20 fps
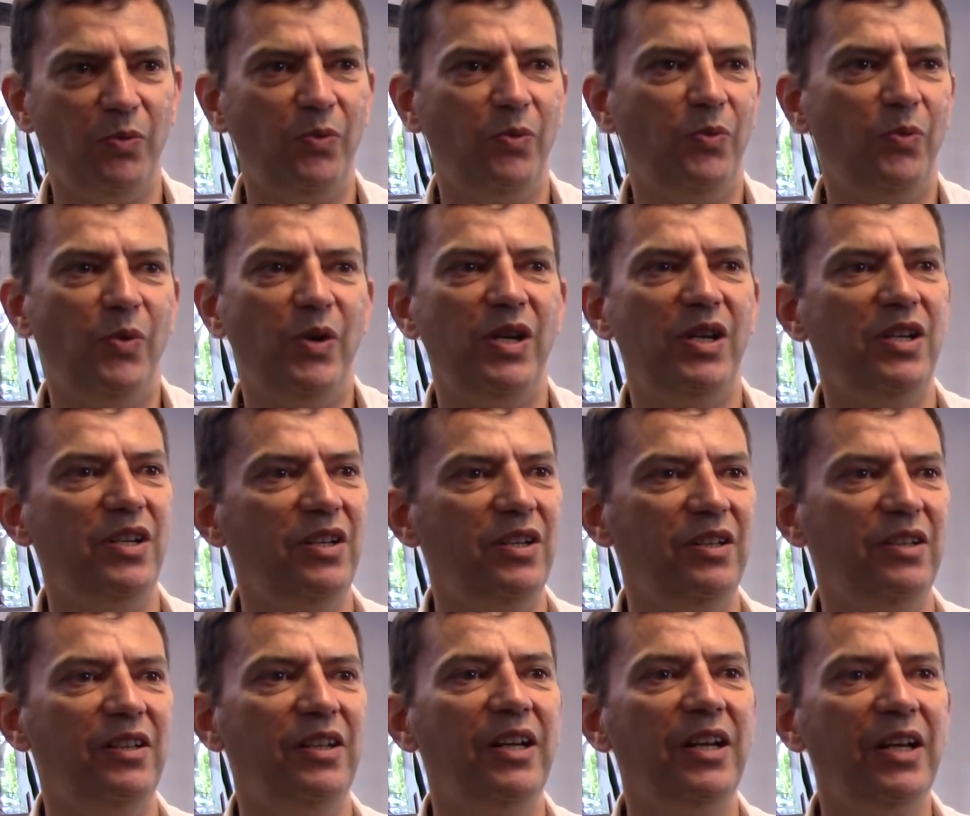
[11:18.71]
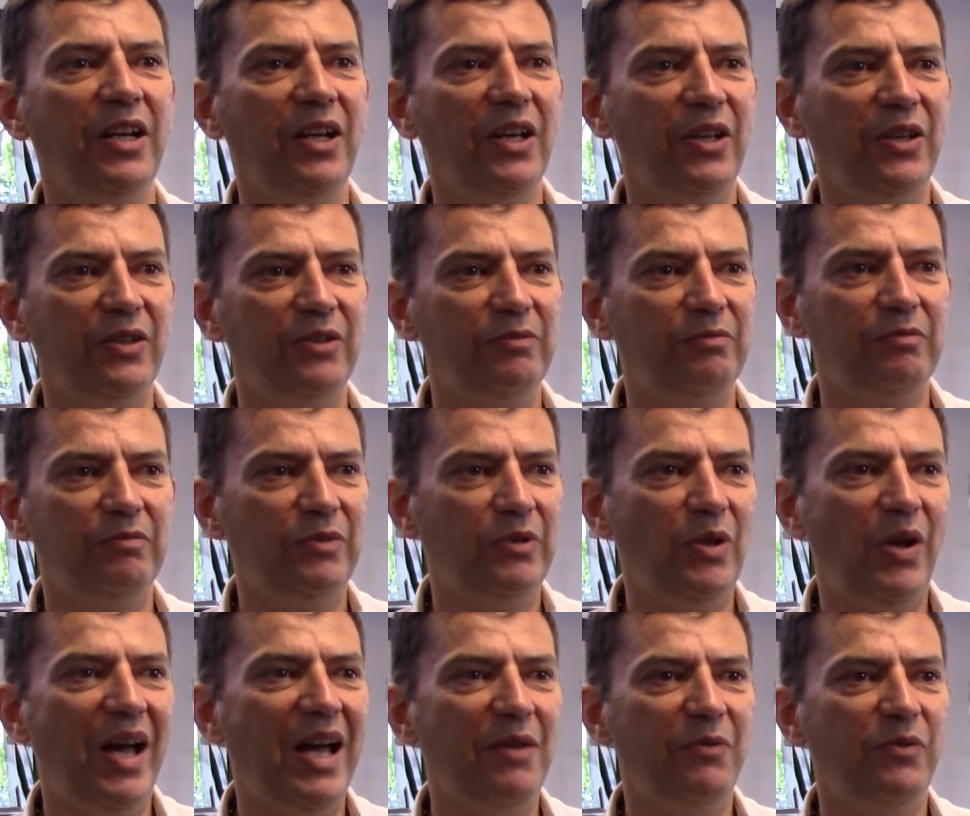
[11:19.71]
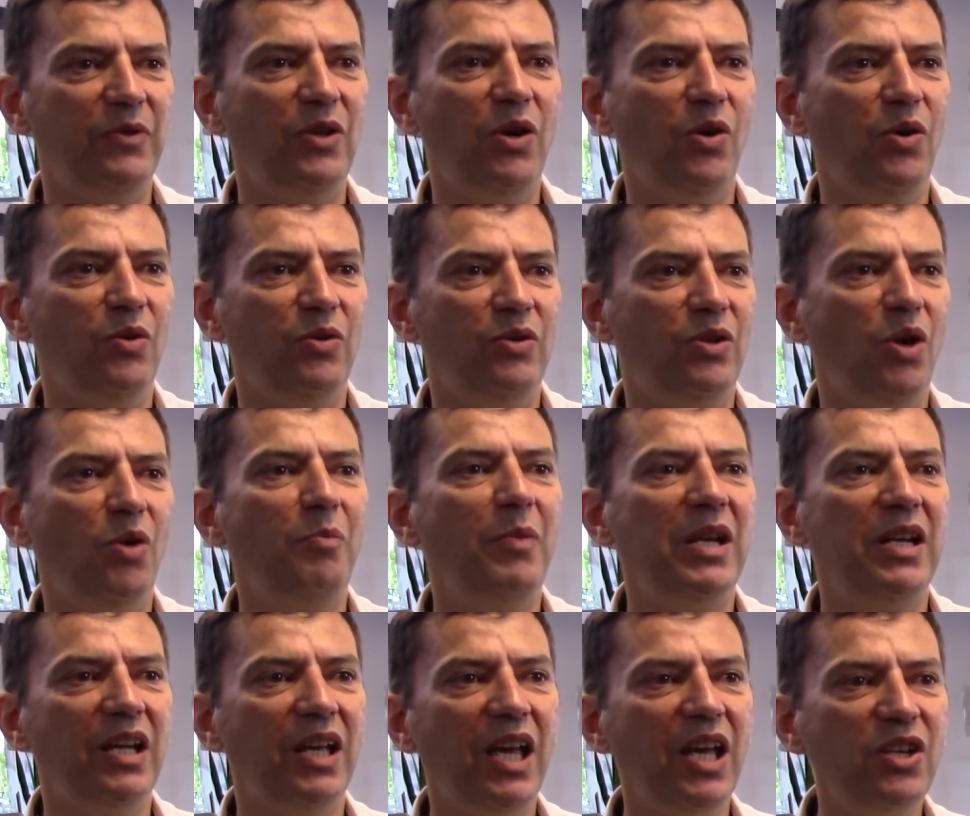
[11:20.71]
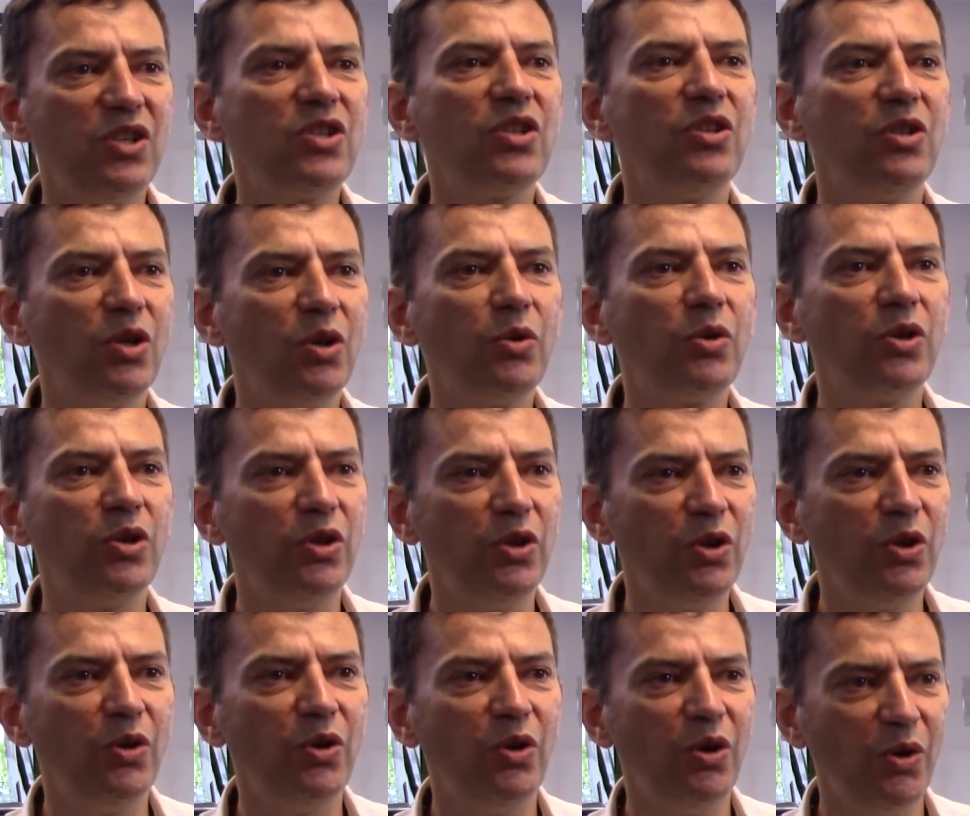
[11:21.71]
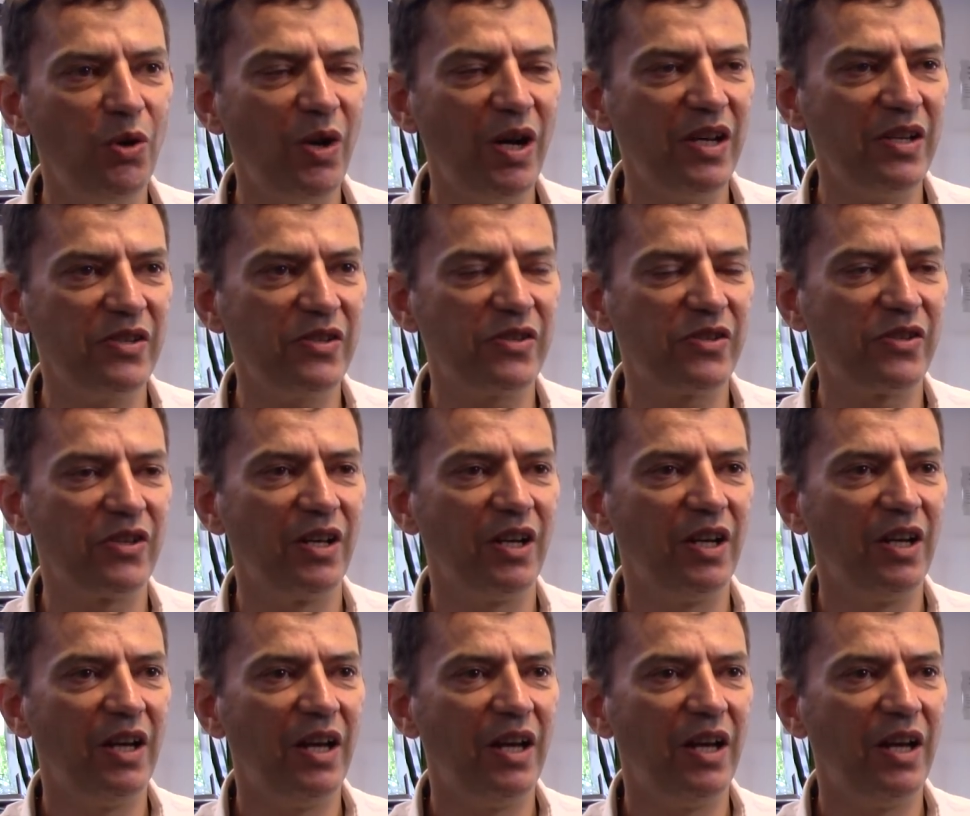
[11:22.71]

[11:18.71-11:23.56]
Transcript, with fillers: where you have no no medication, no cure, who has,